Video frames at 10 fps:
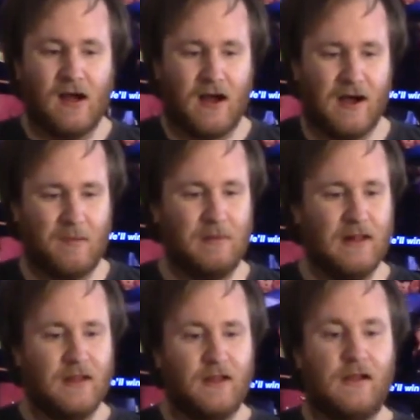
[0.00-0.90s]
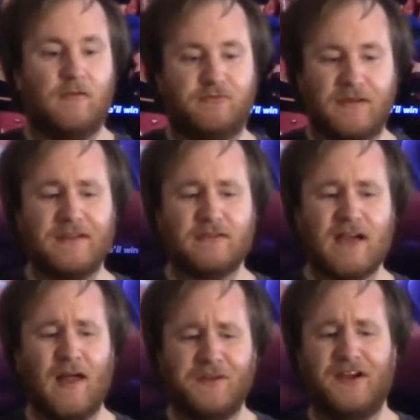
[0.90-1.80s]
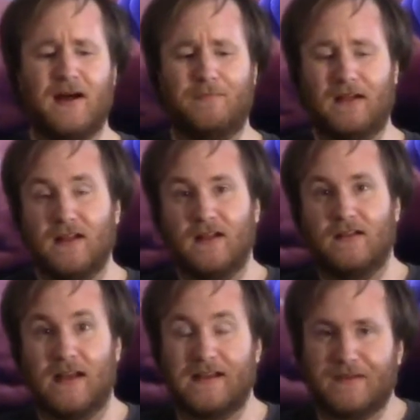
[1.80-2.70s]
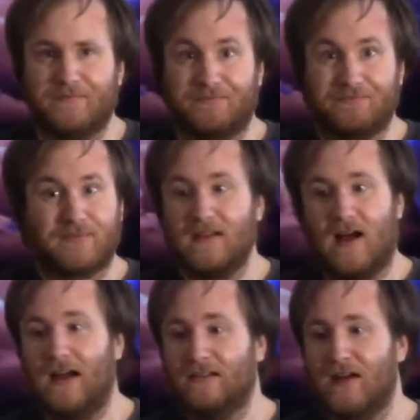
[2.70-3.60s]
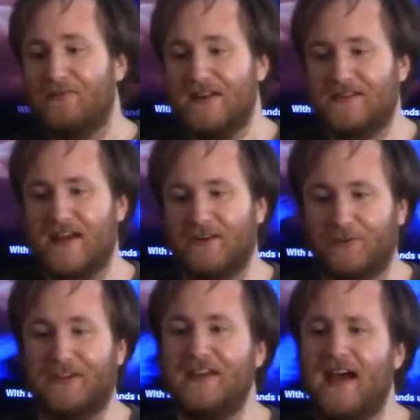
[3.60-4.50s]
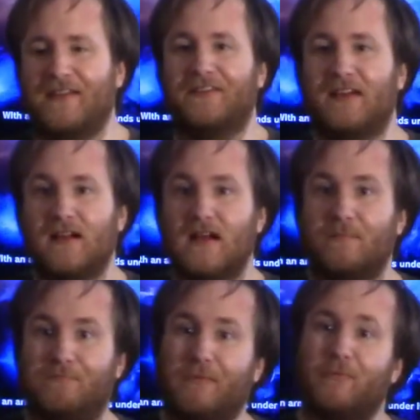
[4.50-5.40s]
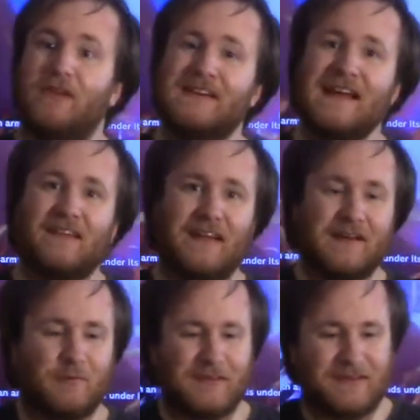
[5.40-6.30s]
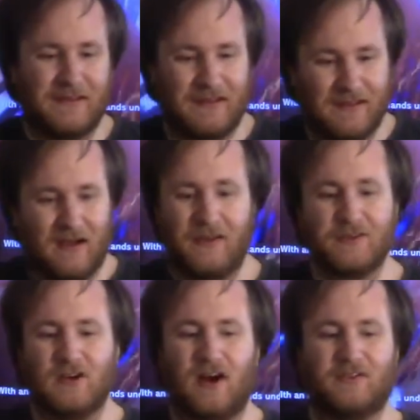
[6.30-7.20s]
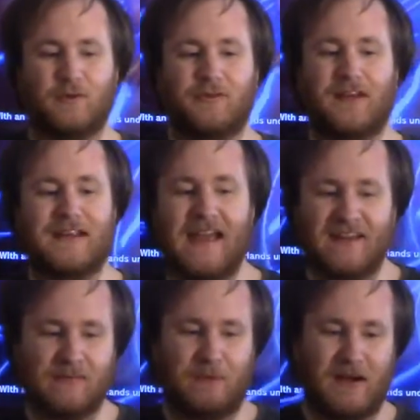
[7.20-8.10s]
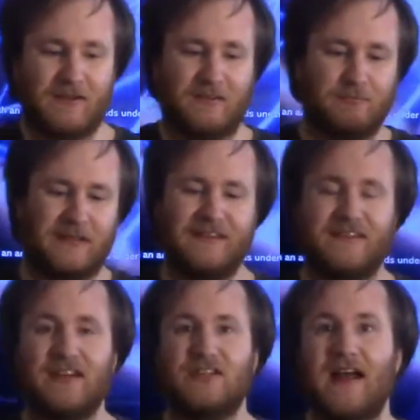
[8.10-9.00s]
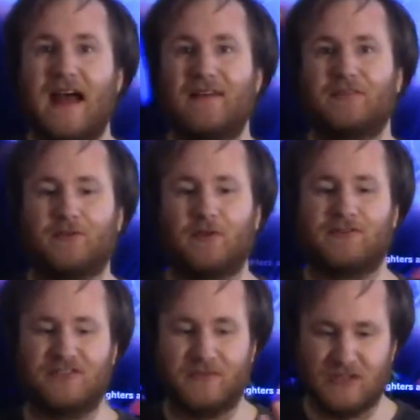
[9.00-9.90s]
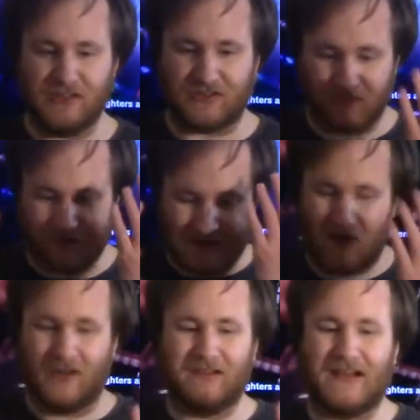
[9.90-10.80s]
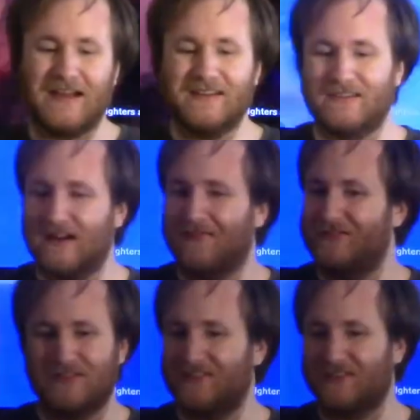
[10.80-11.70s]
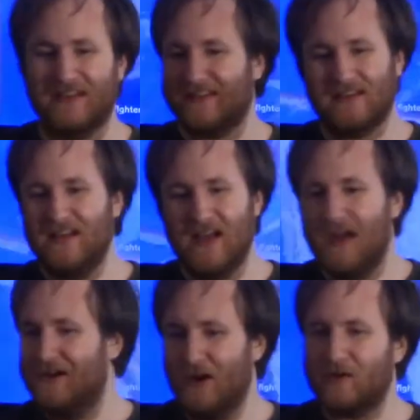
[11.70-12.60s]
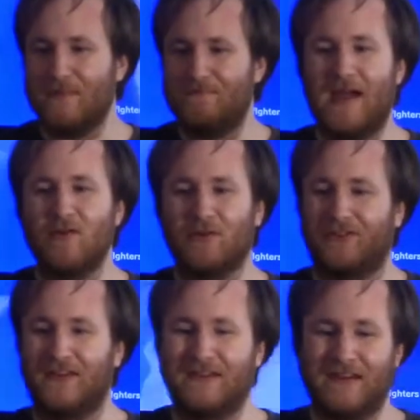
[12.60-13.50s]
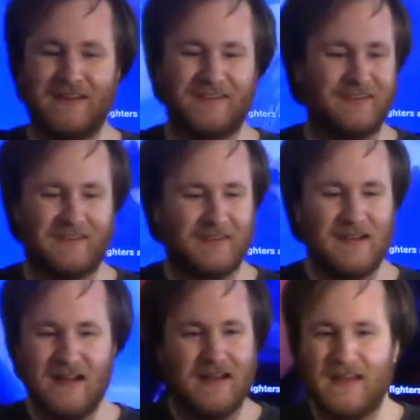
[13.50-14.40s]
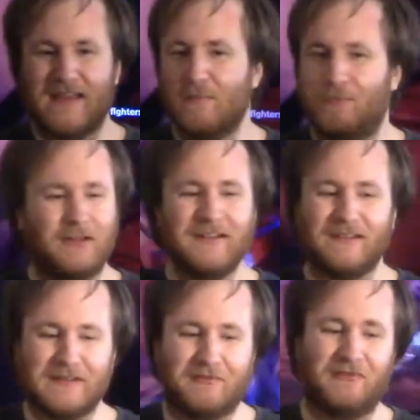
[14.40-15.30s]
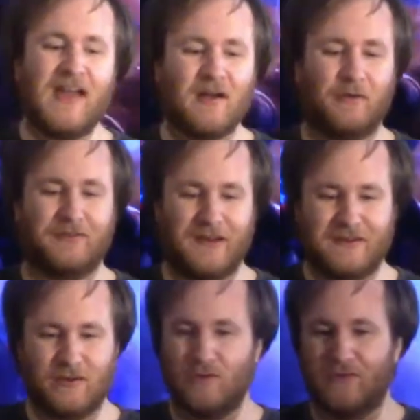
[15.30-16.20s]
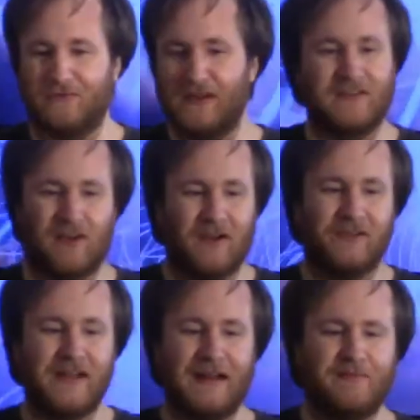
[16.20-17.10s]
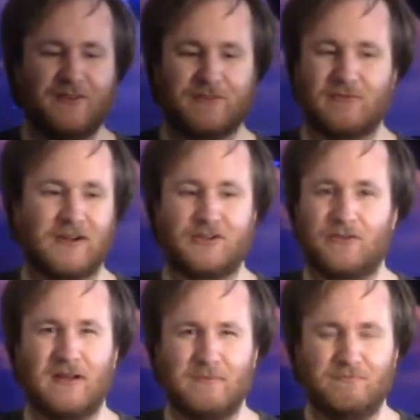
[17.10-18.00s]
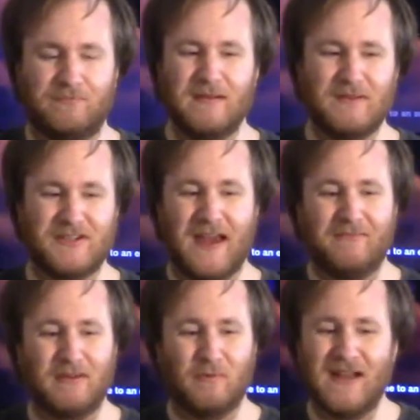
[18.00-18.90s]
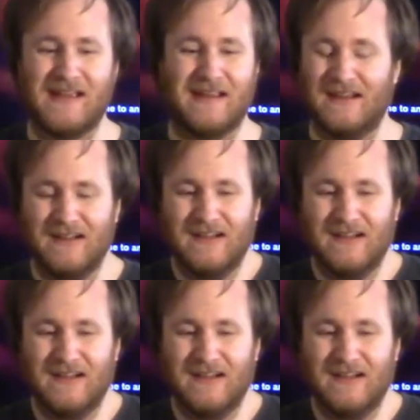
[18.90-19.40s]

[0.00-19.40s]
From the ground up. Like, I love Nintendo to death. But looking at, like, what the other consoles like Xbox and PlayStation have as far as just the online stuff, there's just, like, no comparison. It's just, it completely fails in terms of its online infrastructure in pretty much every way.